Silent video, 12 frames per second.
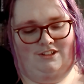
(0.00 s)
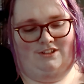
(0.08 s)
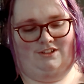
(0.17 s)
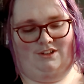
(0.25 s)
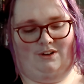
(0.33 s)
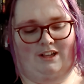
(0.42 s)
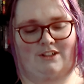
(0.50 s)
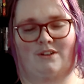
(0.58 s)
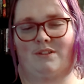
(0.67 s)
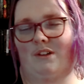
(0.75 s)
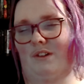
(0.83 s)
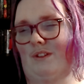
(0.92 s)
So I
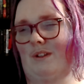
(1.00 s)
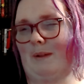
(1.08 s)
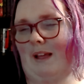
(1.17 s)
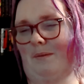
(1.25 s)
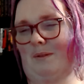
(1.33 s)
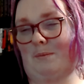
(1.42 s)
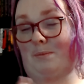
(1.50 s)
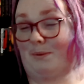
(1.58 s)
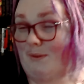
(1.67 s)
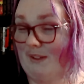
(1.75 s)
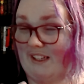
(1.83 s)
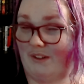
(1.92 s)
don't know if you'll be able to
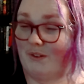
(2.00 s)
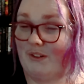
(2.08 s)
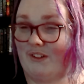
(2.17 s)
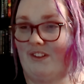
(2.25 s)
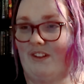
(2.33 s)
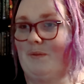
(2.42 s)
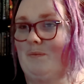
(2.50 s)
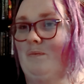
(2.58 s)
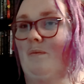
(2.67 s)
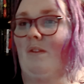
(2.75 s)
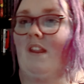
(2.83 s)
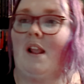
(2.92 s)
pre-order them,
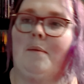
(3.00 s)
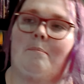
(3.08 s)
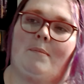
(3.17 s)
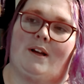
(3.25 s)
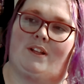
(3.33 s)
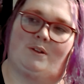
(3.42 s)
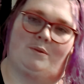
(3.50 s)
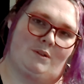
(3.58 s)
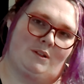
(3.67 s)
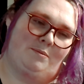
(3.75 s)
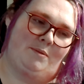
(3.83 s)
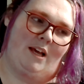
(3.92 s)
but you
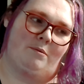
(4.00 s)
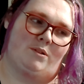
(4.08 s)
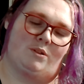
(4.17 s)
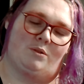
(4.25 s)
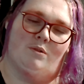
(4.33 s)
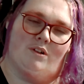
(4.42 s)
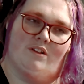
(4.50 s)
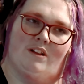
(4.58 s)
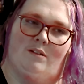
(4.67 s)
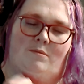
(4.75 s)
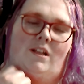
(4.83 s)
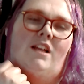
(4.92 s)
will be able to order
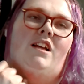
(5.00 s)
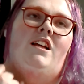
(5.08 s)
them